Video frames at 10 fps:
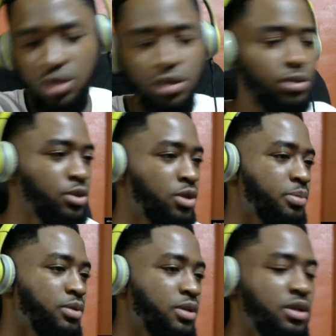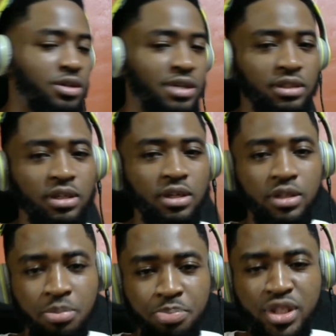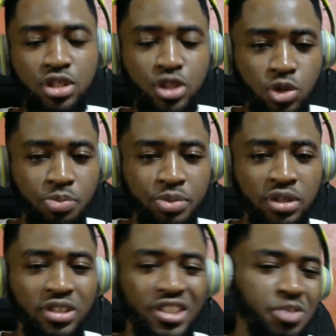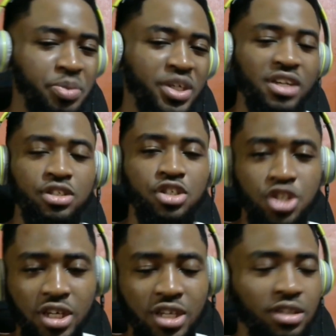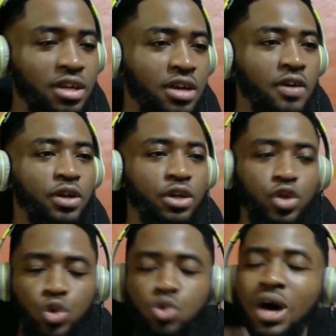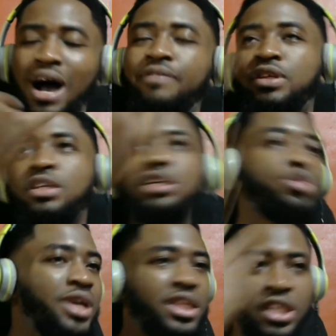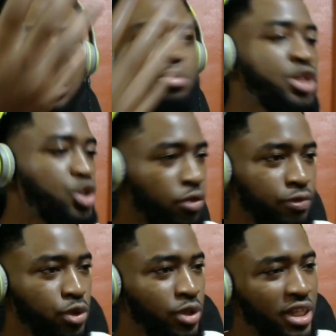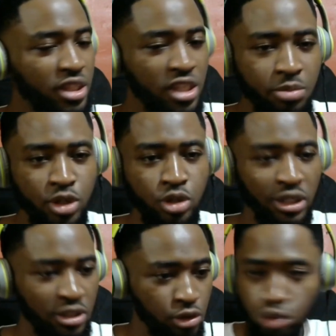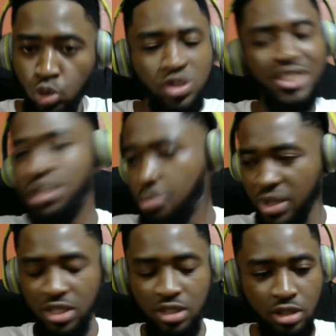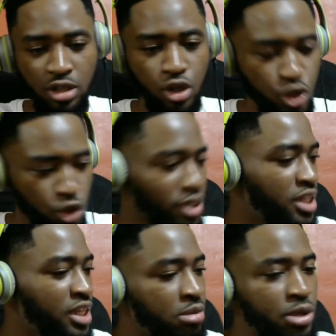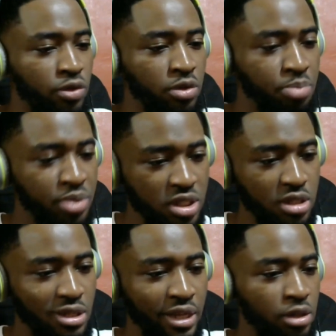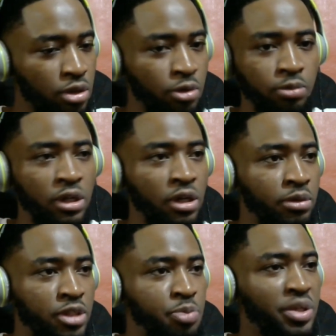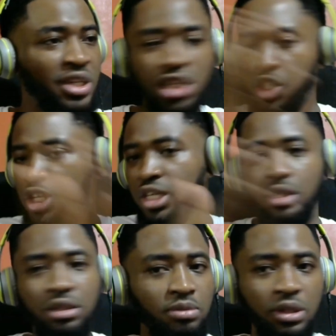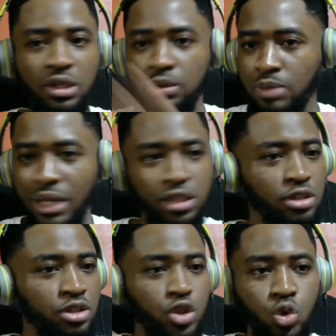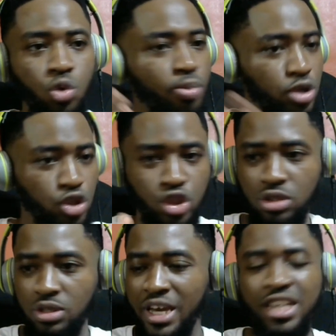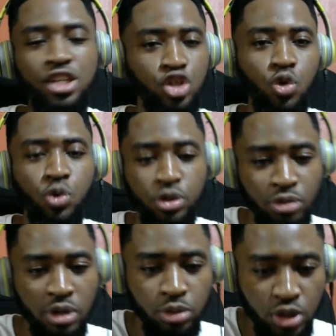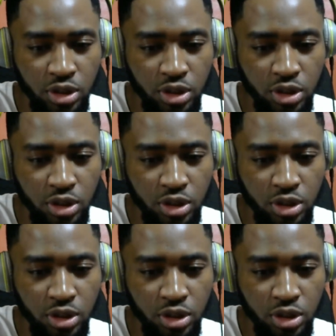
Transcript: Hold up. Alright. The beat is stomping, the speakers are shaking. You have you get the image, as in you don't see the person, you just get the image of the beats, like the speakers shaking. Like there's so much energy going around.